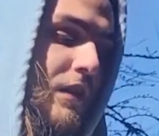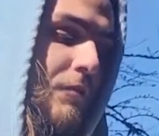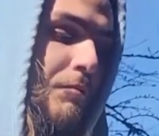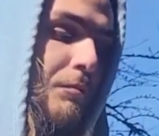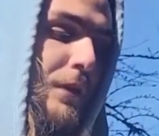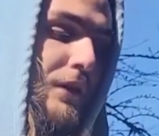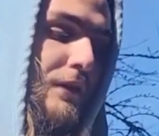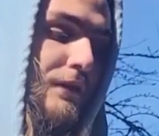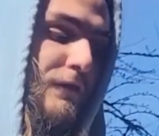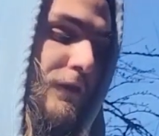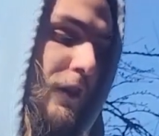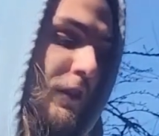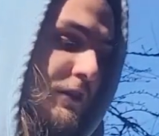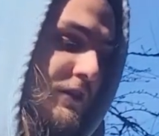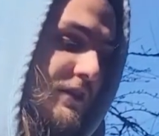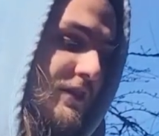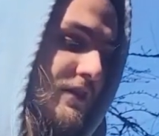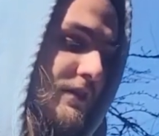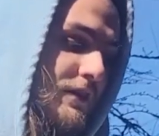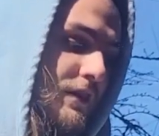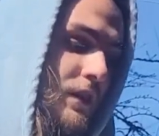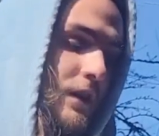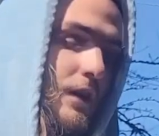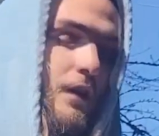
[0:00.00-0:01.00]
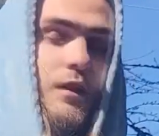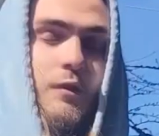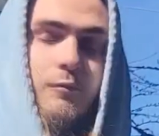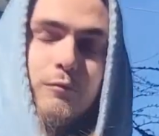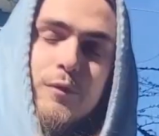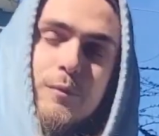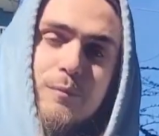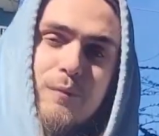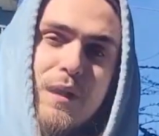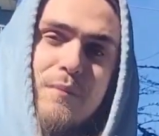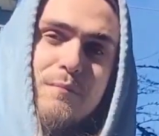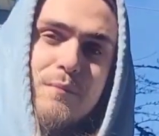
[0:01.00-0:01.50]
But first,
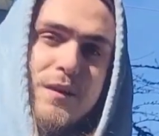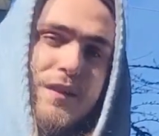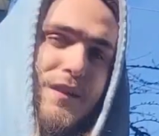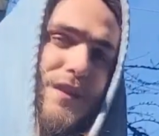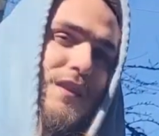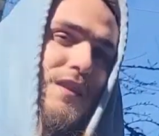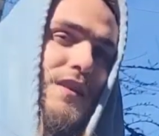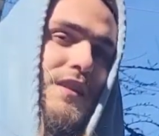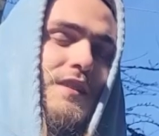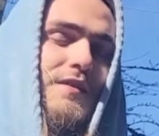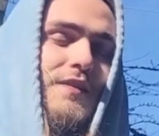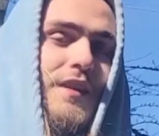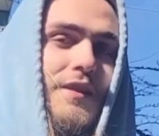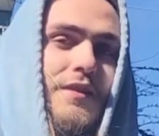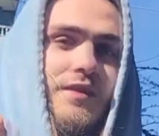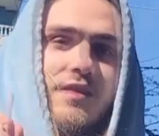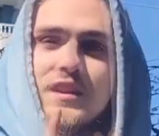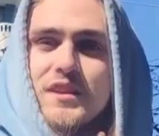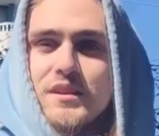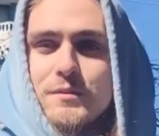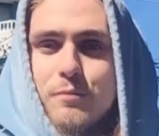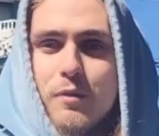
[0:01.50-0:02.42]
remember that this